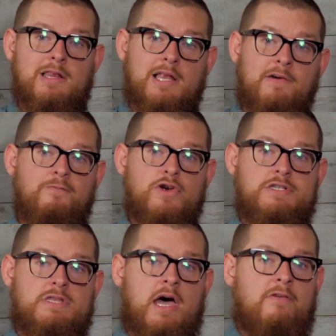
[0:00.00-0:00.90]

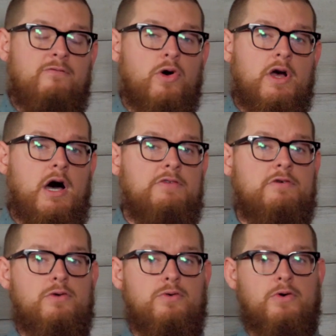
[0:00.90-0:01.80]
Leverage that for God's
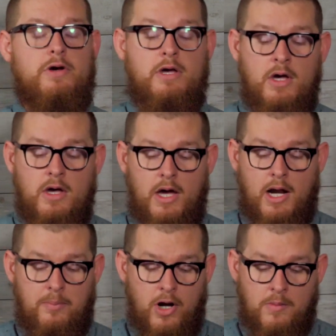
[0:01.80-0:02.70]
glory,
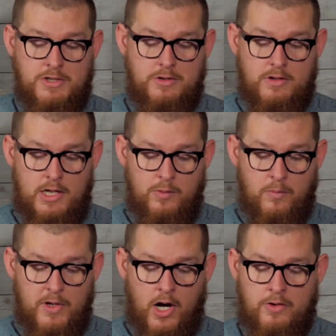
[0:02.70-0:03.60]
and I promise you that He
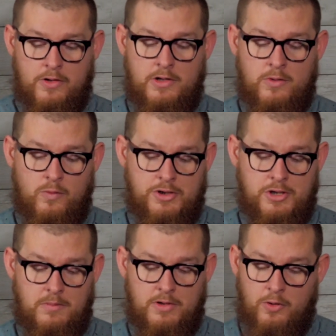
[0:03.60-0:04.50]
will be honored in your
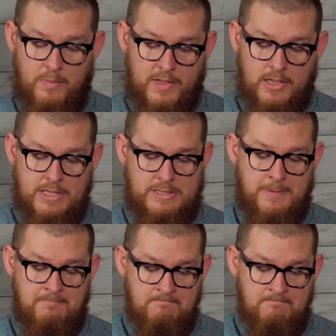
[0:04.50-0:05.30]
worship. Don't be lazy.